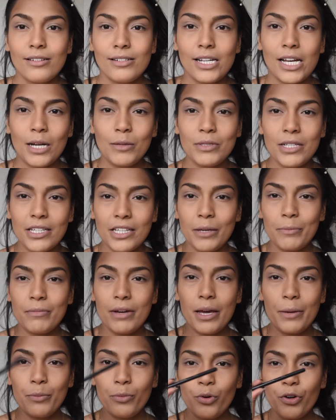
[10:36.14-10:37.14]
Now I'm taking
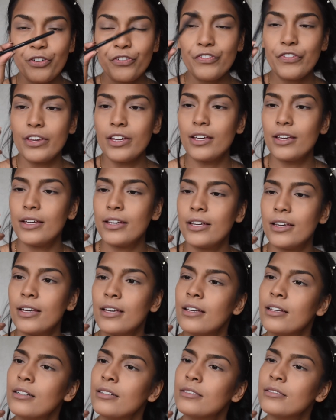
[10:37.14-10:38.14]
my
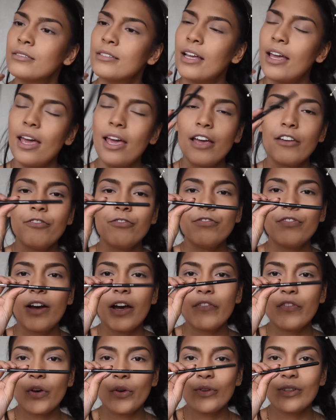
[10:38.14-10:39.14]
Morphe
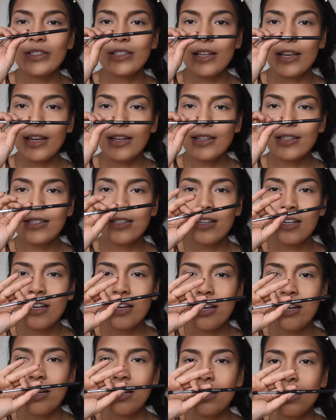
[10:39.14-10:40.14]
M506,
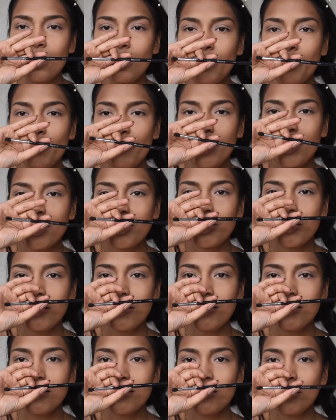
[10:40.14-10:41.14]
little brush
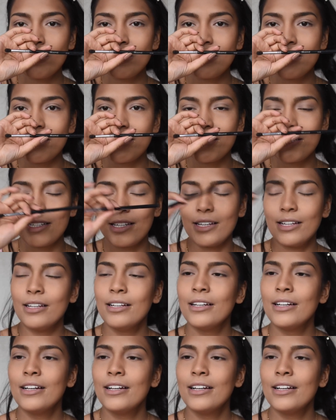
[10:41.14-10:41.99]
here, so ditzy.